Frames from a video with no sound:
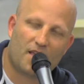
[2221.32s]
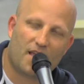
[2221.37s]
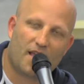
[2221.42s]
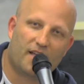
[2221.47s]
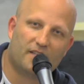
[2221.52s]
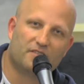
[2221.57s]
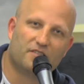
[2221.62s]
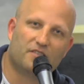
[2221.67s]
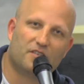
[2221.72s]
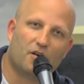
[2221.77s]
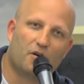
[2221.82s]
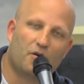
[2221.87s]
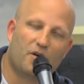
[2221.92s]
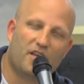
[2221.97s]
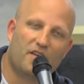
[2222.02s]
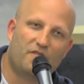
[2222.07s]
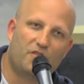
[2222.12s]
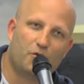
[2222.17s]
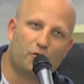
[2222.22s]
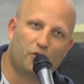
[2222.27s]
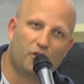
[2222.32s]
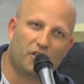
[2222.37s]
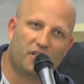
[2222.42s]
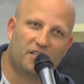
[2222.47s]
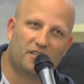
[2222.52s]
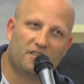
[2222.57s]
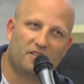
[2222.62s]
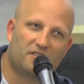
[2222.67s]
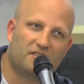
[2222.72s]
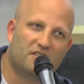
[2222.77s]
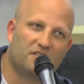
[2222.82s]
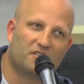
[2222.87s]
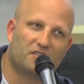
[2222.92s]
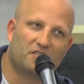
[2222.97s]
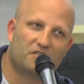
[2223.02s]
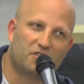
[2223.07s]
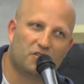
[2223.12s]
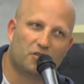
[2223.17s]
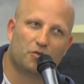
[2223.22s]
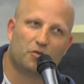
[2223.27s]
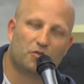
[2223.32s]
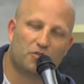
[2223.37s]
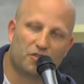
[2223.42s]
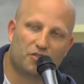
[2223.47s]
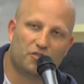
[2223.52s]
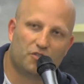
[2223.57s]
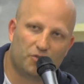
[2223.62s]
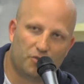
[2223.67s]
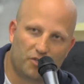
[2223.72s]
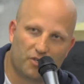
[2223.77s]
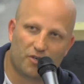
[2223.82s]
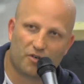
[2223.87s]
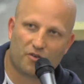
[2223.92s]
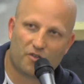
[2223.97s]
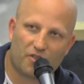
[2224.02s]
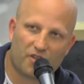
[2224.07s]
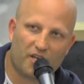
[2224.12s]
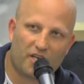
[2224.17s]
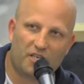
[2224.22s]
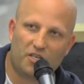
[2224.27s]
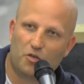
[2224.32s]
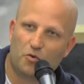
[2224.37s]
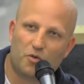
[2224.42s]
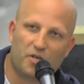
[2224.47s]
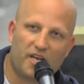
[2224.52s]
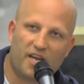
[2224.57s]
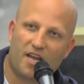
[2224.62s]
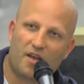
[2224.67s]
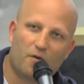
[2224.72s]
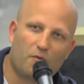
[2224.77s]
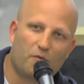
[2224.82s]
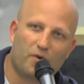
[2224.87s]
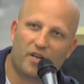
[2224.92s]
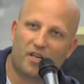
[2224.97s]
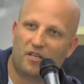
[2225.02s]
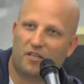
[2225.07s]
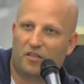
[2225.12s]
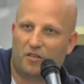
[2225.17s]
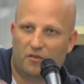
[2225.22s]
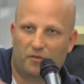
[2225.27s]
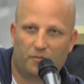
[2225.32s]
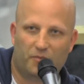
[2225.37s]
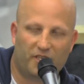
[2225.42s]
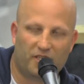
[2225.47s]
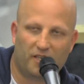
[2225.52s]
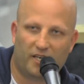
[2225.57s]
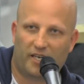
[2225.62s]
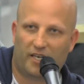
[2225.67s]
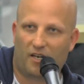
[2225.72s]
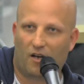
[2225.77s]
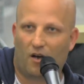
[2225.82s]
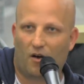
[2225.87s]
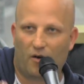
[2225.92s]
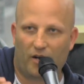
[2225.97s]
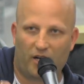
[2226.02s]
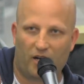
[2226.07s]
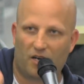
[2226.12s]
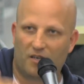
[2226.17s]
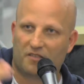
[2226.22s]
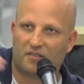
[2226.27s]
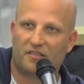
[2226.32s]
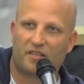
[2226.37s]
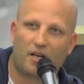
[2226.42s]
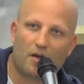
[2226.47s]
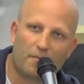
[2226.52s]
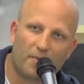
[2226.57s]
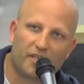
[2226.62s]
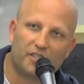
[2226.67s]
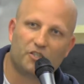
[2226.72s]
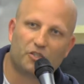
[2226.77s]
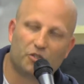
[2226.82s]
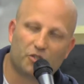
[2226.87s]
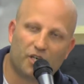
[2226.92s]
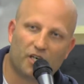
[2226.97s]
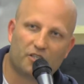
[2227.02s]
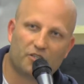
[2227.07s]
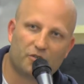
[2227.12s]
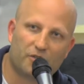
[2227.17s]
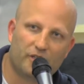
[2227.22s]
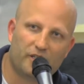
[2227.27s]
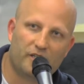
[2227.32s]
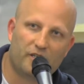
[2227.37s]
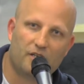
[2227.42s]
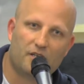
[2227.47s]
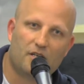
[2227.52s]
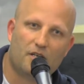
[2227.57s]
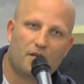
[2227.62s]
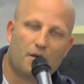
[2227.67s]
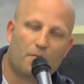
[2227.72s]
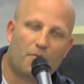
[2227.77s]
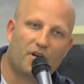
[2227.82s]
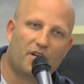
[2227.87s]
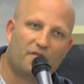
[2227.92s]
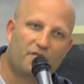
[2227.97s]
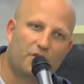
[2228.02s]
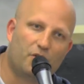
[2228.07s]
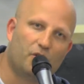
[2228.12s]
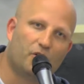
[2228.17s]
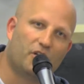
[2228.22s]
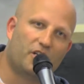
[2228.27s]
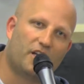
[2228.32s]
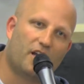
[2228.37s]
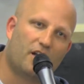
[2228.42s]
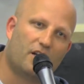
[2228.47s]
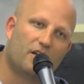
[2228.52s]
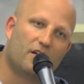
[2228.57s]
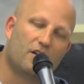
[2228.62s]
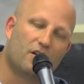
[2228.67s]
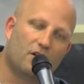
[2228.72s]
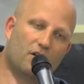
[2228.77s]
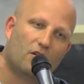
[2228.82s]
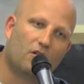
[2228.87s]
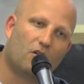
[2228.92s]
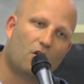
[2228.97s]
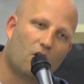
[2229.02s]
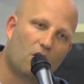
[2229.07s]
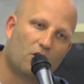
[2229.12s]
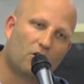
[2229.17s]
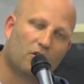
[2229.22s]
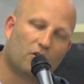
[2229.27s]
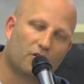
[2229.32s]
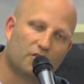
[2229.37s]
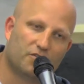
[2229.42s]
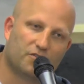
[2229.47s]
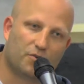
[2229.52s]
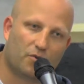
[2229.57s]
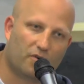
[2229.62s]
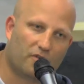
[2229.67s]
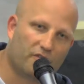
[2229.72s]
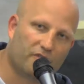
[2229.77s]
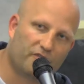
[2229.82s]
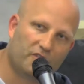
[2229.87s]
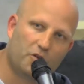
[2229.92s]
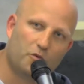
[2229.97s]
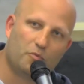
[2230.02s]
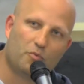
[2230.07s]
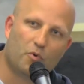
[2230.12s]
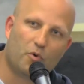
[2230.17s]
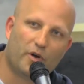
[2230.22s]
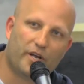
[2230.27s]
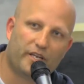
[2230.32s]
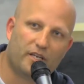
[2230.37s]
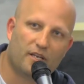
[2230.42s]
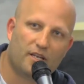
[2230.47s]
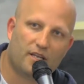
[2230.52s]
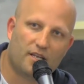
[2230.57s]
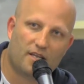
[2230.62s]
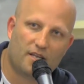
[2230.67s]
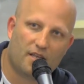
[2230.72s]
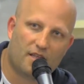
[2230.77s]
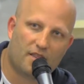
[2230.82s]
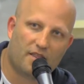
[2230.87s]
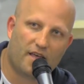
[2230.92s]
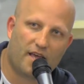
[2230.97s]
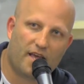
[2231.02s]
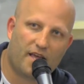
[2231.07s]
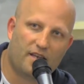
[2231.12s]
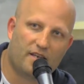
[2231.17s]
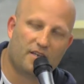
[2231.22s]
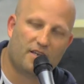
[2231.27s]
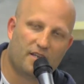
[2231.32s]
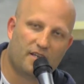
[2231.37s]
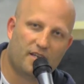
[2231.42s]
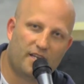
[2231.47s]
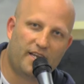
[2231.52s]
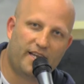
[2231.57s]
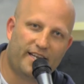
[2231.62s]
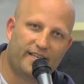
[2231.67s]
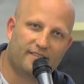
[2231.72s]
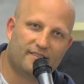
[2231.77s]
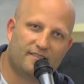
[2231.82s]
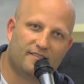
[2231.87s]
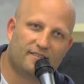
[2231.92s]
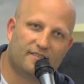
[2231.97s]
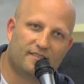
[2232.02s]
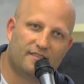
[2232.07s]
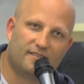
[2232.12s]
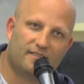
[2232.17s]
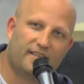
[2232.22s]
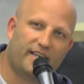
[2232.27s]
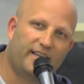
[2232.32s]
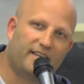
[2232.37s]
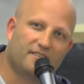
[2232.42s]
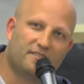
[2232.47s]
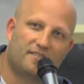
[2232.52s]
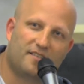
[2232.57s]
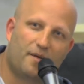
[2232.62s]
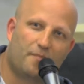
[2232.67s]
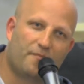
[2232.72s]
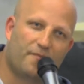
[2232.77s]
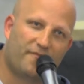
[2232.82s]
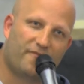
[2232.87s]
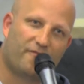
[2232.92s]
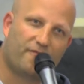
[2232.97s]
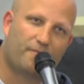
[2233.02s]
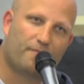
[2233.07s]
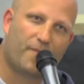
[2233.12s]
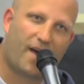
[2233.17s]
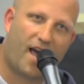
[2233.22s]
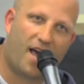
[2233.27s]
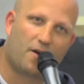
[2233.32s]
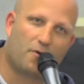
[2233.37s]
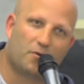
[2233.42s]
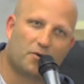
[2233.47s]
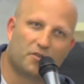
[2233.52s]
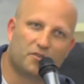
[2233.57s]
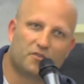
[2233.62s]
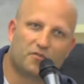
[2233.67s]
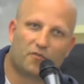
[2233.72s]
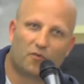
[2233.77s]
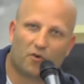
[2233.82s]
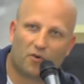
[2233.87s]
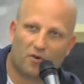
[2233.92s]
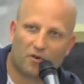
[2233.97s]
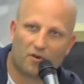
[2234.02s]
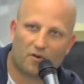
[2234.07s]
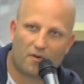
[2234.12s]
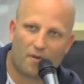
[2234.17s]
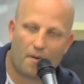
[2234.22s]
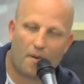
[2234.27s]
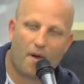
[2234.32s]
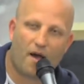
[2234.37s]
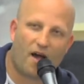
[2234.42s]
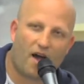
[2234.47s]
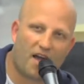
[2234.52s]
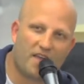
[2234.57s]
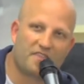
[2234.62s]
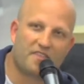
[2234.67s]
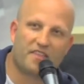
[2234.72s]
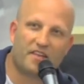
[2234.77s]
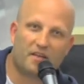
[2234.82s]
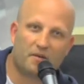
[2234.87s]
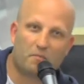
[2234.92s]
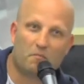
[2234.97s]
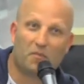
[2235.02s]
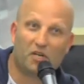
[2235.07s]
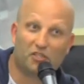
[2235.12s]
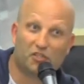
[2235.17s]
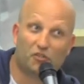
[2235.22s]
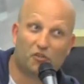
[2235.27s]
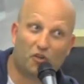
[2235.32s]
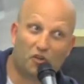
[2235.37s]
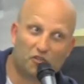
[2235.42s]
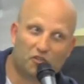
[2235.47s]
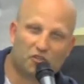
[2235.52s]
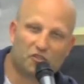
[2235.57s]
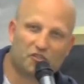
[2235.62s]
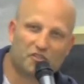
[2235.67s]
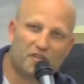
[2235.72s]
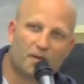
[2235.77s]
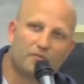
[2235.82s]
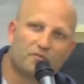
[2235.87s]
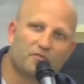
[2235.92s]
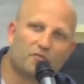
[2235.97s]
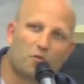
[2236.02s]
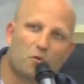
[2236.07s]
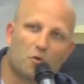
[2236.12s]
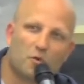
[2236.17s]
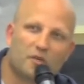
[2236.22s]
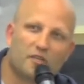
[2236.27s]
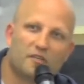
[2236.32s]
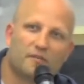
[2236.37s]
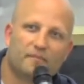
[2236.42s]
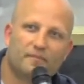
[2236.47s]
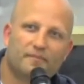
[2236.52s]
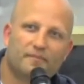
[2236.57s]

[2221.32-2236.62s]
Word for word: And so if you look at this as a zero to two year thing, you can't win. You'll be like, oh, I got to stay on my trajectory. But if you look at it in a longer sort of viewpoint, then it's take a step backwards for, I think, much larger steps forward.